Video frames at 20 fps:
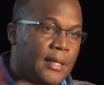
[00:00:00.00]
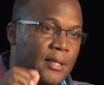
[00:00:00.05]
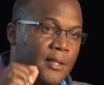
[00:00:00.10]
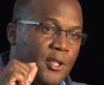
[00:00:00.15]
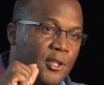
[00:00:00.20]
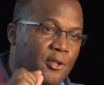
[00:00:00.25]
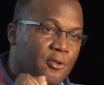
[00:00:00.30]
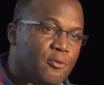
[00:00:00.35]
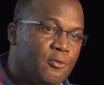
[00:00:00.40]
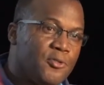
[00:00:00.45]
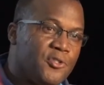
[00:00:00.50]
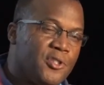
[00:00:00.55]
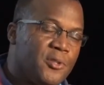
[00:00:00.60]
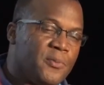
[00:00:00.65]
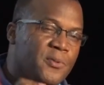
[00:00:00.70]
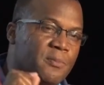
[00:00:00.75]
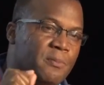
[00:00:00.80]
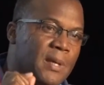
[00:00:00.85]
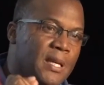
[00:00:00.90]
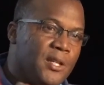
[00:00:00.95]
the cruise
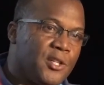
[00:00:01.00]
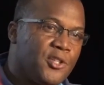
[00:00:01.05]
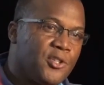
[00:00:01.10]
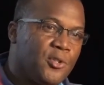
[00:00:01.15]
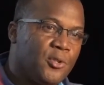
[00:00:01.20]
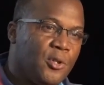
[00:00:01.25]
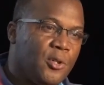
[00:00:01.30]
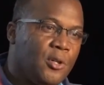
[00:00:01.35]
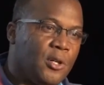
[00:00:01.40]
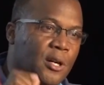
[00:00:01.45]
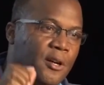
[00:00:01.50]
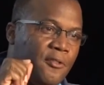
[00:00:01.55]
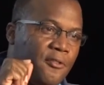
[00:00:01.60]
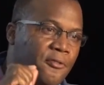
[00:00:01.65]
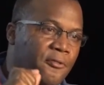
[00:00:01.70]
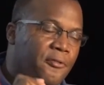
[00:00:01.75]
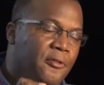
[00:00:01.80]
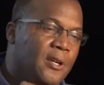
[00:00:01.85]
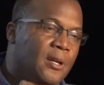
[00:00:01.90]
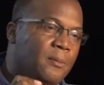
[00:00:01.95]
ships make sure a
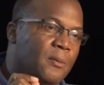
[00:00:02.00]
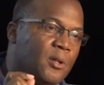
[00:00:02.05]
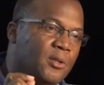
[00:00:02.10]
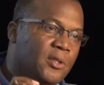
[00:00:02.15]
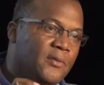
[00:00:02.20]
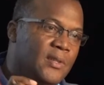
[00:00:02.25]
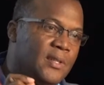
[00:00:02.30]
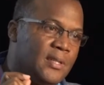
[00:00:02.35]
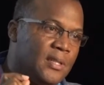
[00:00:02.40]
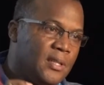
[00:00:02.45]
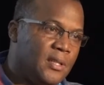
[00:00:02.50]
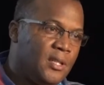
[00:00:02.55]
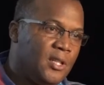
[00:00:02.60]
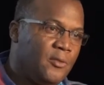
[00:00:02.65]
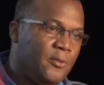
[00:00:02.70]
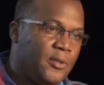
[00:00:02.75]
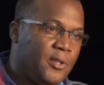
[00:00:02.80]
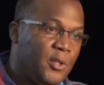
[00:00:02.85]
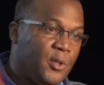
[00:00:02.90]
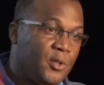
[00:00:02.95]
fair amount of these
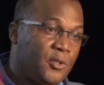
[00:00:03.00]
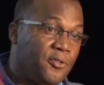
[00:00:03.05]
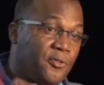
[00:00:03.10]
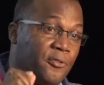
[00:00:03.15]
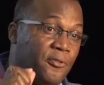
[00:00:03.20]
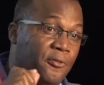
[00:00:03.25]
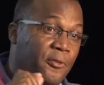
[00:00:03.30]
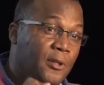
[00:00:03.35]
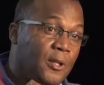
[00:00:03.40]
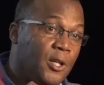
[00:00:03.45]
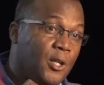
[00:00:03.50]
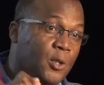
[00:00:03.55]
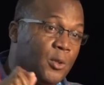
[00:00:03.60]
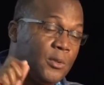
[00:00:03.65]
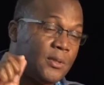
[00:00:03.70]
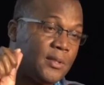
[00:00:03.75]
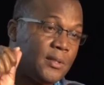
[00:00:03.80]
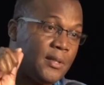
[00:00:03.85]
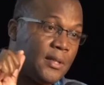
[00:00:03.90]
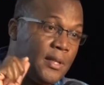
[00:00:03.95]
individuals fill
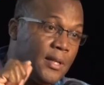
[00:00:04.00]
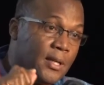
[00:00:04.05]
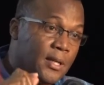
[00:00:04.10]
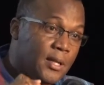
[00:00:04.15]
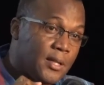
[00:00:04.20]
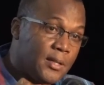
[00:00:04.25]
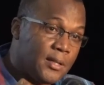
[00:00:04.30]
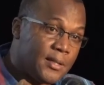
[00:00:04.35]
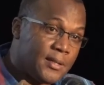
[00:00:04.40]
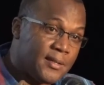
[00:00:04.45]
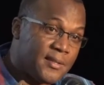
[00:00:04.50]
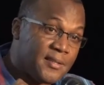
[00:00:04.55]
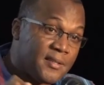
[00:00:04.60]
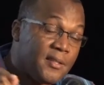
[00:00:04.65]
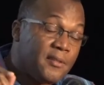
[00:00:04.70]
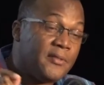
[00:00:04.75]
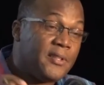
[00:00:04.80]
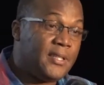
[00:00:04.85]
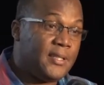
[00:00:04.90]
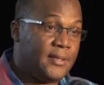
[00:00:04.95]
out
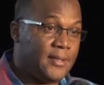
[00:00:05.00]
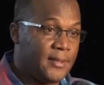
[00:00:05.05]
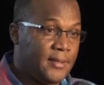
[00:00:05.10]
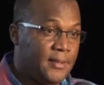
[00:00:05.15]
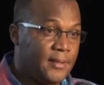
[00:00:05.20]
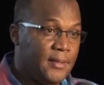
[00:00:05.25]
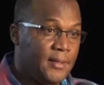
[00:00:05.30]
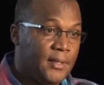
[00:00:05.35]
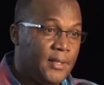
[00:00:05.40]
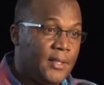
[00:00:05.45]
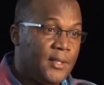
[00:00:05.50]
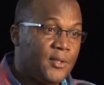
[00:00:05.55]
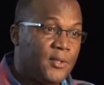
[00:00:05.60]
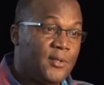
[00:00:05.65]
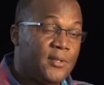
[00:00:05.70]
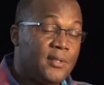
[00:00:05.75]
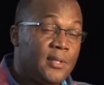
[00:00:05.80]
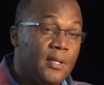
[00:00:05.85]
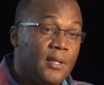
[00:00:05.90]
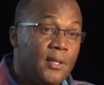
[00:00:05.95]
surveys to
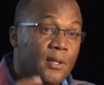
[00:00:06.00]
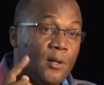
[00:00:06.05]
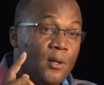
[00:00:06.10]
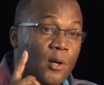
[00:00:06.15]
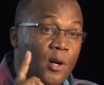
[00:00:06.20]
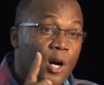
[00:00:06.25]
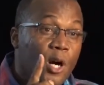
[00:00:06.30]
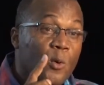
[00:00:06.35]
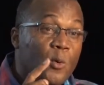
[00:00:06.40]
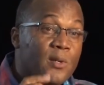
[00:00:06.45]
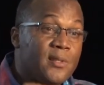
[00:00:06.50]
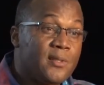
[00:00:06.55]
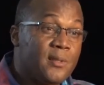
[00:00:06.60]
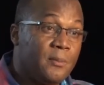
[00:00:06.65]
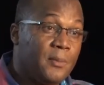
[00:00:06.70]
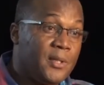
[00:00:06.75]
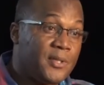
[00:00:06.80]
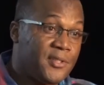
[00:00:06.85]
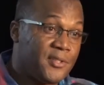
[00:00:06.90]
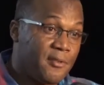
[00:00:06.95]
say, how was the
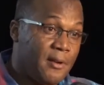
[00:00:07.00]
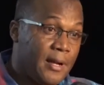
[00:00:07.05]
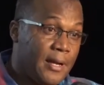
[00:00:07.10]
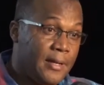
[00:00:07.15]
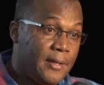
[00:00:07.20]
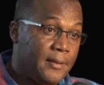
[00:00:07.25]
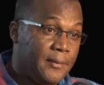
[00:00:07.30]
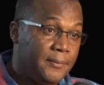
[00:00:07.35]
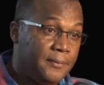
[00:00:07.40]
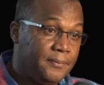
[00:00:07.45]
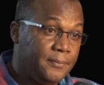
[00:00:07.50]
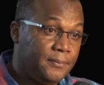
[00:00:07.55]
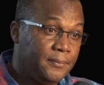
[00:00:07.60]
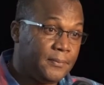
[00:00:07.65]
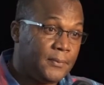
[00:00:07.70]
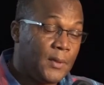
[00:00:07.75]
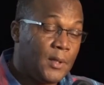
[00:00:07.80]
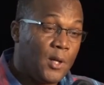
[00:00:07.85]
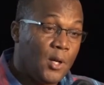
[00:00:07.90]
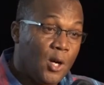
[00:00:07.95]
bus ride?
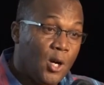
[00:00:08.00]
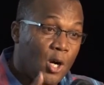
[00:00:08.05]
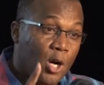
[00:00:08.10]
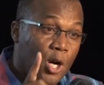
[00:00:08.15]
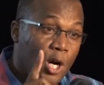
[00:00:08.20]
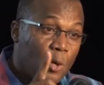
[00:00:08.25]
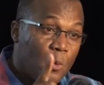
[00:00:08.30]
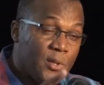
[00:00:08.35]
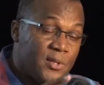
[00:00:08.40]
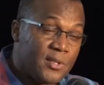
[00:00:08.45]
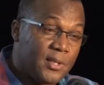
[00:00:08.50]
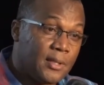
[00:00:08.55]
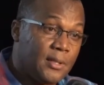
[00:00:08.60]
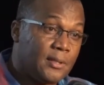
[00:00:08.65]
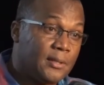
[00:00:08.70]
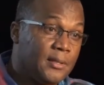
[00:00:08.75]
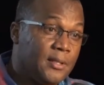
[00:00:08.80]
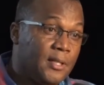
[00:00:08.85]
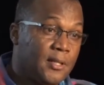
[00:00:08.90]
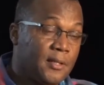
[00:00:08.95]
How was the
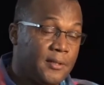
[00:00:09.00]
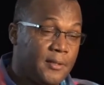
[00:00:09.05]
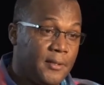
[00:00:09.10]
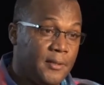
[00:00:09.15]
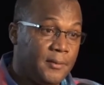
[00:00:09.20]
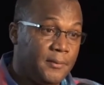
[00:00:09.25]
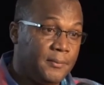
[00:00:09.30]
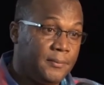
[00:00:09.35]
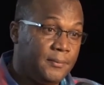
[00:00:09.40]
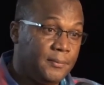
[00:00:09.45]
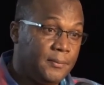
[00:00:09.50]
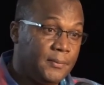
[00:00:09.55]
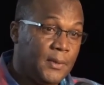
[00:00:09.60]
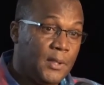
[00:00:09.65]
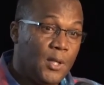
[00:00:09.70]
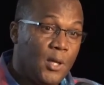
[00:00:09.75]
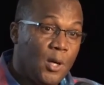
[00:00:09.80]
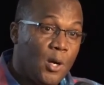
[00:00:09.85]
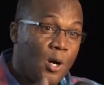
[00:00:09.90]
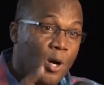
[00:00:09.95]
conductor?
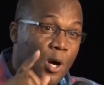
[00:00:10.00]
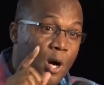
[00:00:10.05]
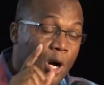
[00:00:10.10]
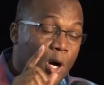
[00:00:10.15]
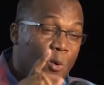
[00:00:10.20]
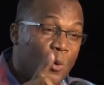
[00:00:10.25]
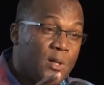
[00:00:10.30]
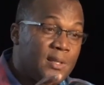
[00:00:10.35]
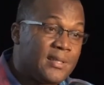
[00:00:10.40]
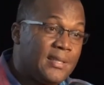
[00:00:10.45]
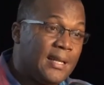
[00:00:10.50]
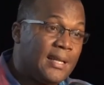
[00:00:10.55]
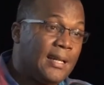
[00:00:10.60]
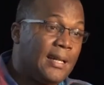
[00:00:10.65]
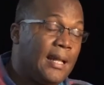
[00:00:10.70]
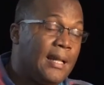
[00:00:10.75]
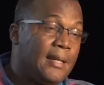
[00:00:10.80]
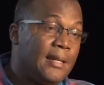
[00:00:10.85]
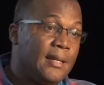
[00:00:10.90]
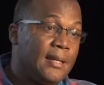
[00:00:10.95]
How was the
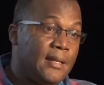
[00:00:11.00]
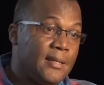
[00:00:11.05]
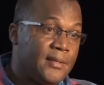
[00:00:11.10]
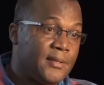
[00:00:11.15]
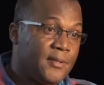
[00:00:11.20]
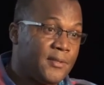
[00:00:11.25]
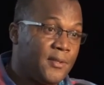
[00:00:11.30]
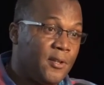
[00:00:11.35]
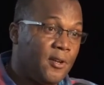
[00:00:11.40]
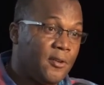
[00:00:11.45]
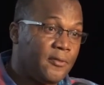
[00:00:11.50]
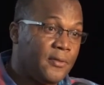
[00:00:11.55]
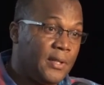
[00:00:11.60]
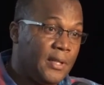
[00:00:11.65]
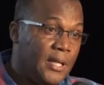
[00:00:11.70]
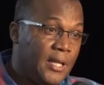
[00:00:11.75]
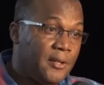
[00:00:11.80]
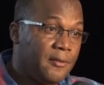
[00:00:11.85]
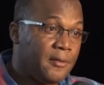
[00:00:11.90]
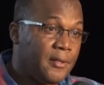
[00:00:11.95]
cleanliness of
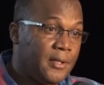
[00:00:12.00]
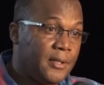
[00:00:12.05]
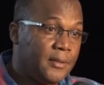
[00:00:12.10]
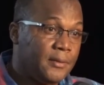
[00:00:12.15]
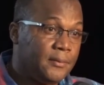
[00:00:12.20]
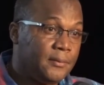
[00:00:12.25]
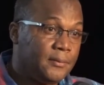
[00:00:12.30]
the area?